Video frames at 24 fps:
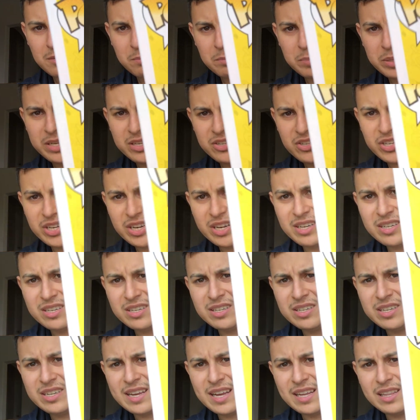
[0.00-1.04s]
peach
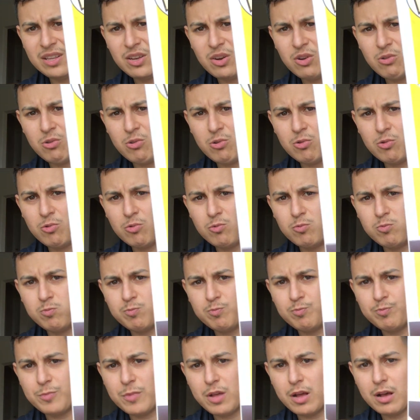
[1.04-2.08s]
and yellow
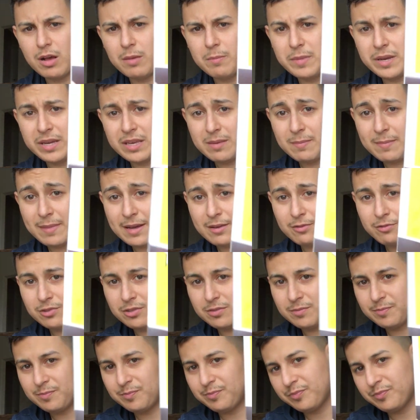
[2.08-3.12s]
uh, Mickey Mouse.